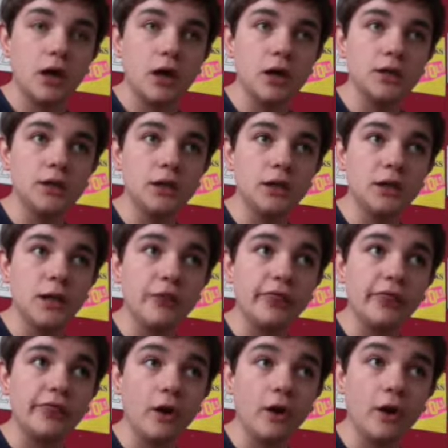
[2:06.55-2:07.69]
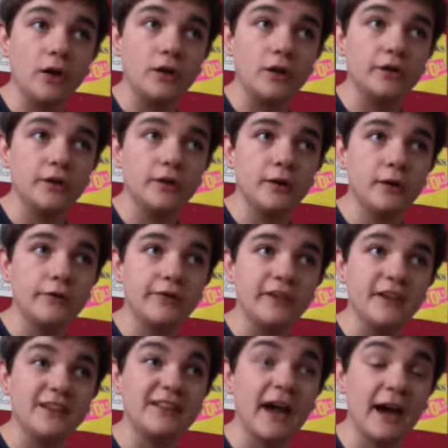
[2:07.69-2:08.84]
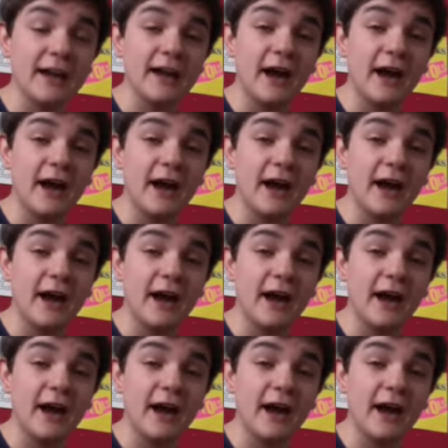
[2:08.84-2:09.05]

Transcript: nearly a third of the entire